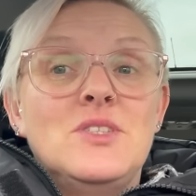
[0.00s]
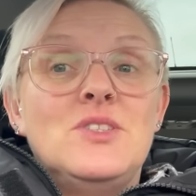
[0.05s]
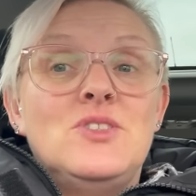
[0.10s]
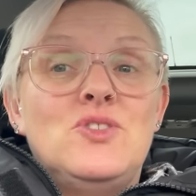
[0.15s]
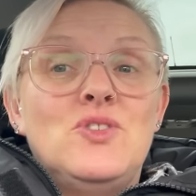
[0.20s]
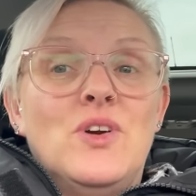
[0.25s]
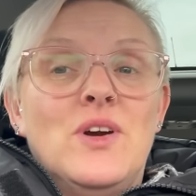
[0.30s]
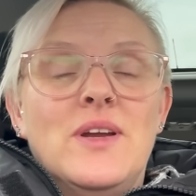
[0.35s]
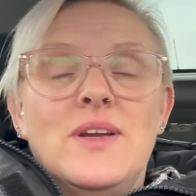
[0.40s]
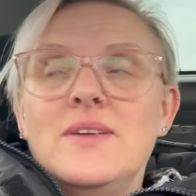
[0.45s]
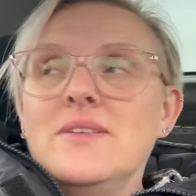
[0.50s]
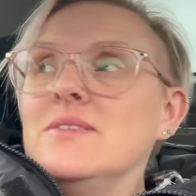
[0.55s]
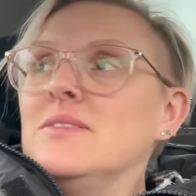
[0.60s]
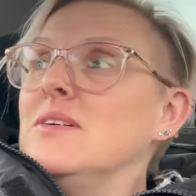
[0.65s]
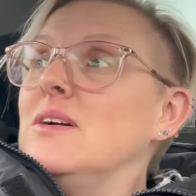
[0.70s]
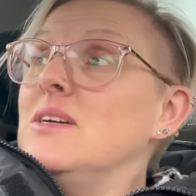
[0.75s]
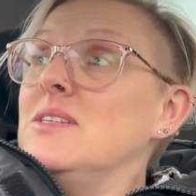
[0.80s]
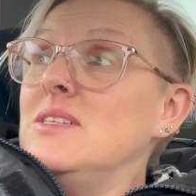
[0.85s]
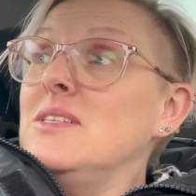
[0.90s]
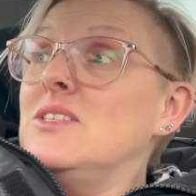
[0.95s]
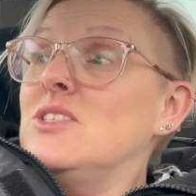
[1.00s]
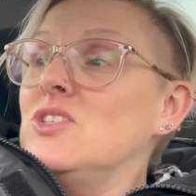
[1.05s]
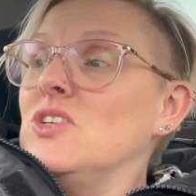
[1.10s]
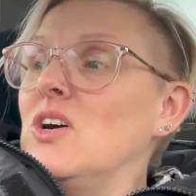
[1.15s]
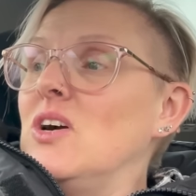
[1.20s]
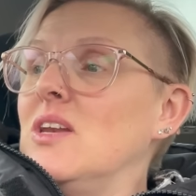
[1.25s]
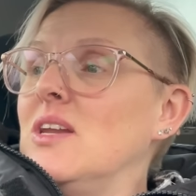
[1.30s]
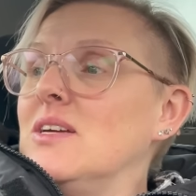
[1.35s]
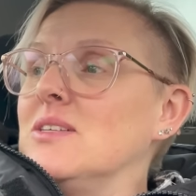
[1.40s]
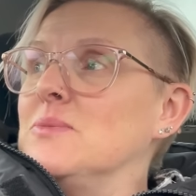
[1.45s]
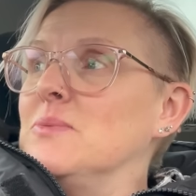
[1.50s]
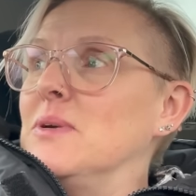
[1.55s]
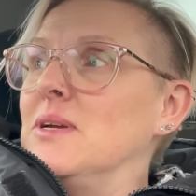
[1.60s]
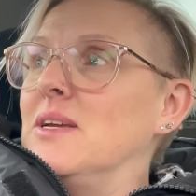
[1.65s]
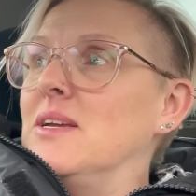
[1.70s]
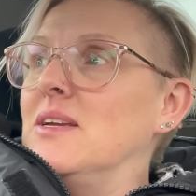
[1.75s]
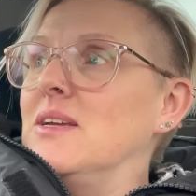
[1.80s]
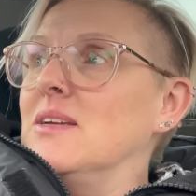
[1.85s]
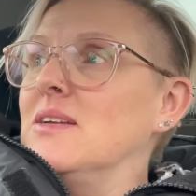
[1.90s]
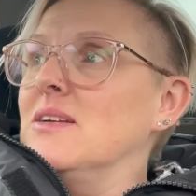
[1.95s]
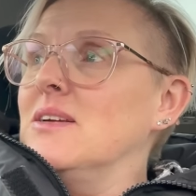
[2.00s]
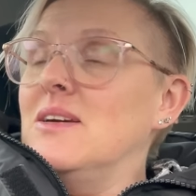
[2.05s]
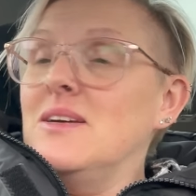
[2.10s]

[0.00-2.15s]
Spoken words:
Try. I did start last week,